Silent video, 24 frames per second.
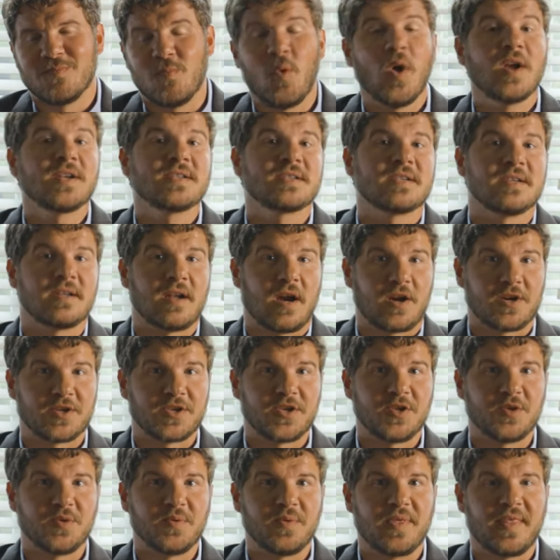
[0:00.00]
One can
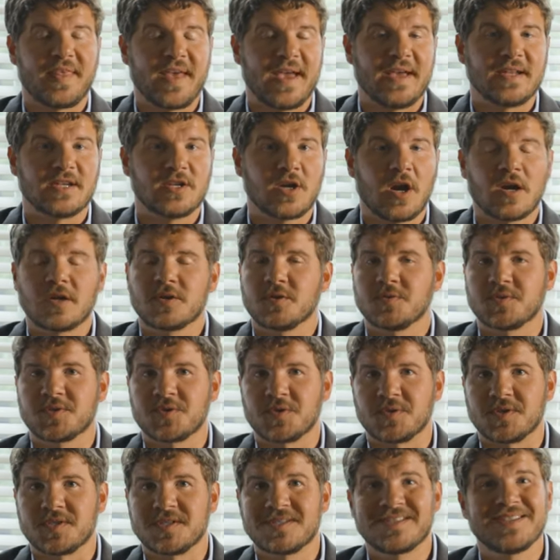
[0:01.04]
argue that cargo
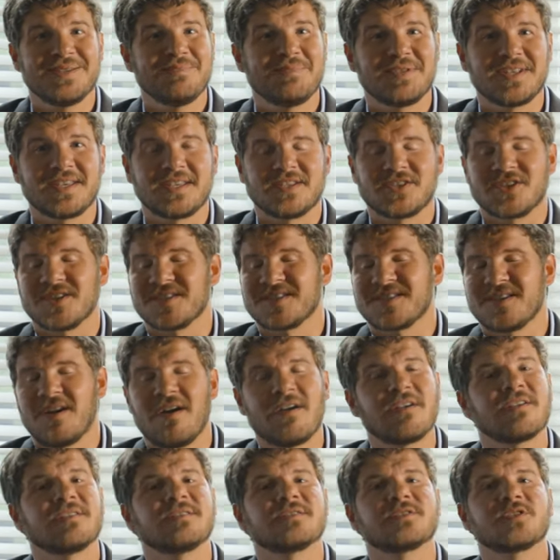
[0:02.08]
shorts simply just
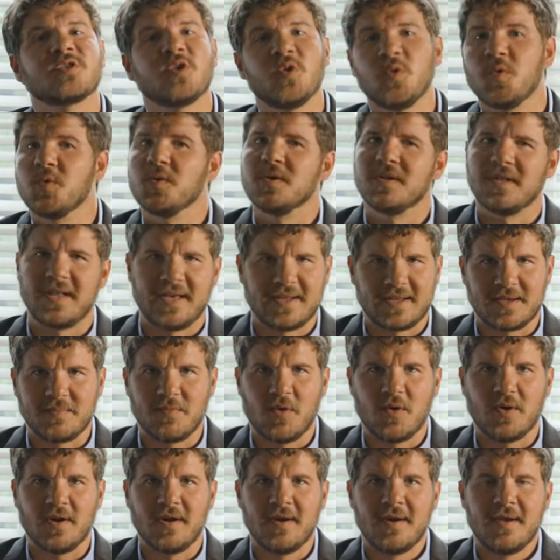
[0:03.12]
aren't cool
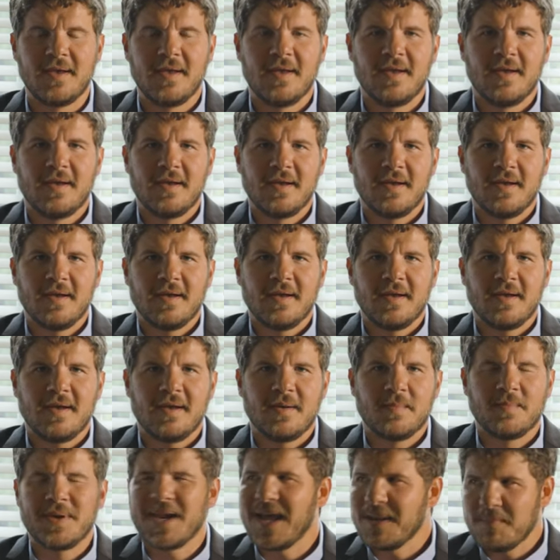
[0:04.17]
anymore.
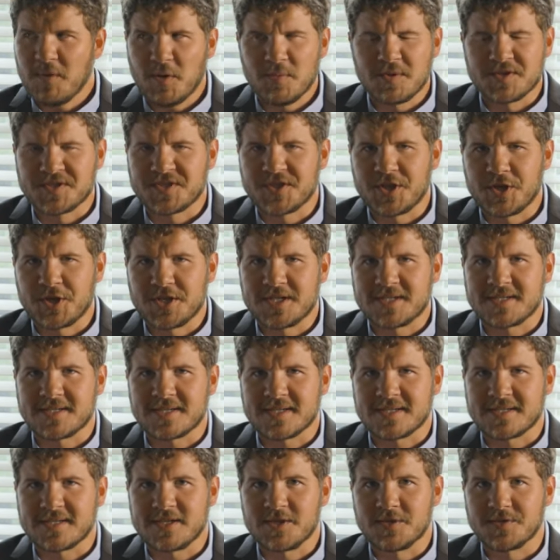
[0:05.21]
But I'm almost
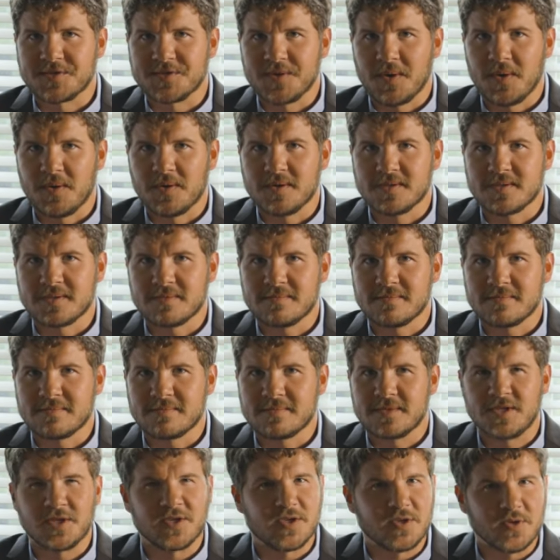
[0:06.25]
36 years old.
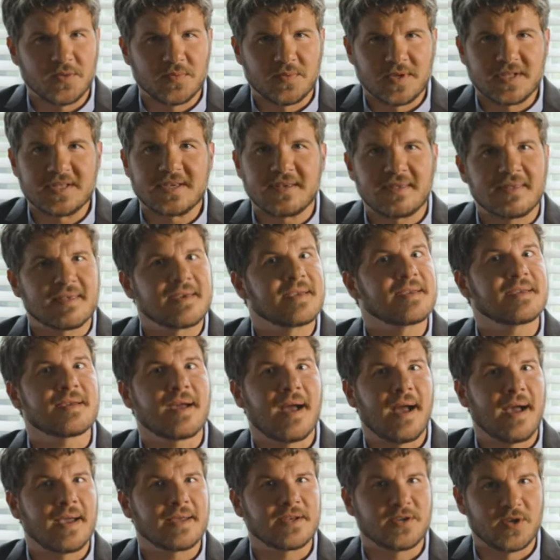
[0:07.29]
Do you really think
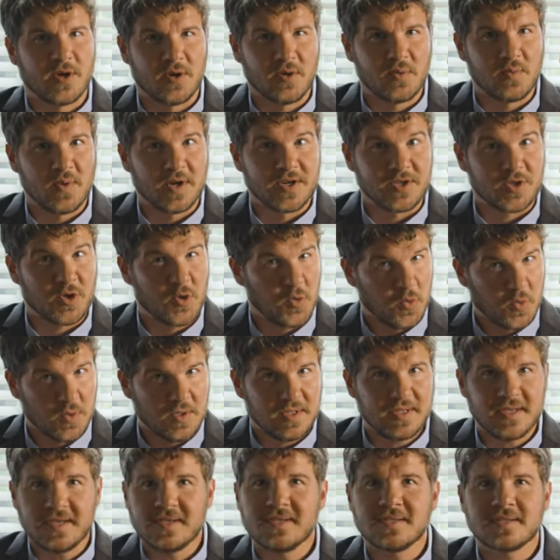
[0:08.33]
I know what
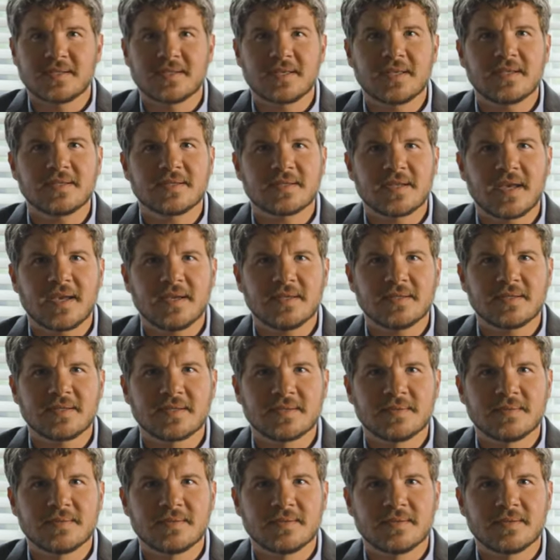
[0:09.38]
cool is these days?
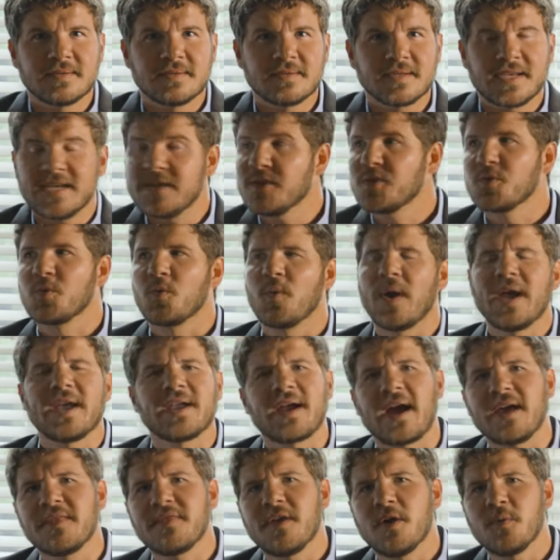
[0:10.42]
Either way,
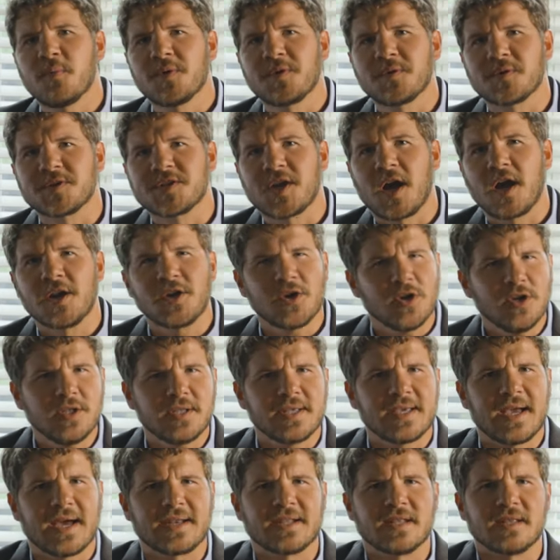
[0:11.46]
I thought we were taught
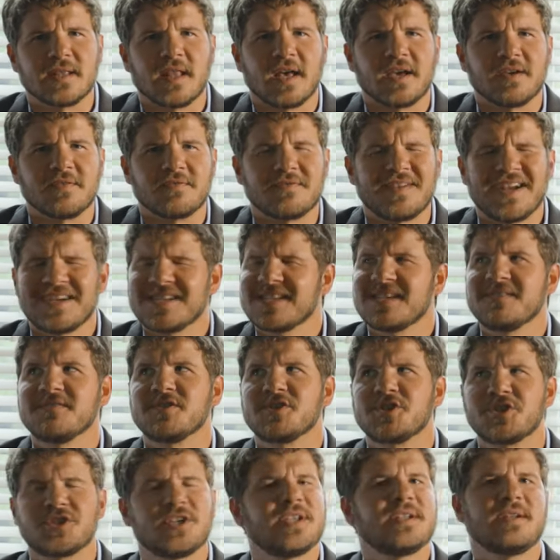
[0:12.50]
early on in life not to give
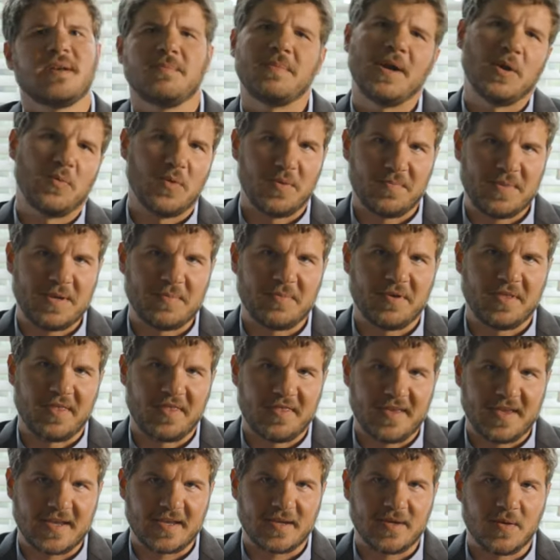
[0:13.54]
a shit about what people
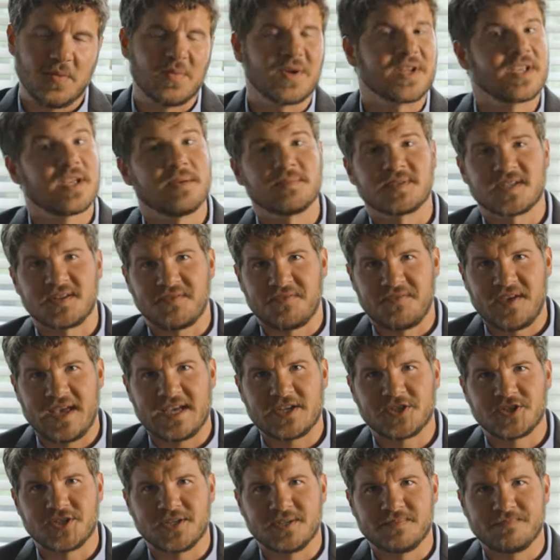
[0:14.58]
think when it comes to
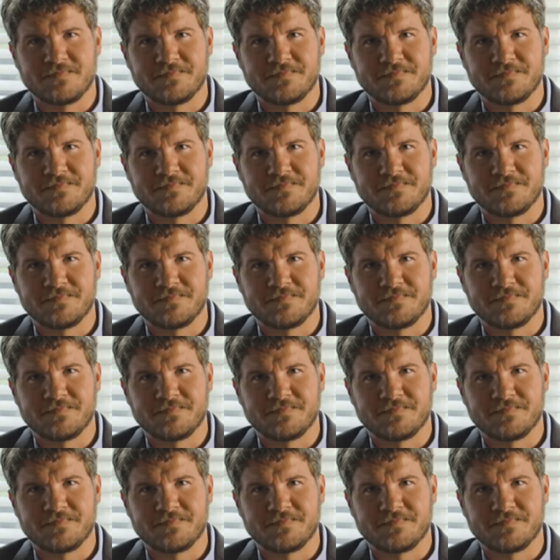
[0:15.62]
fashion.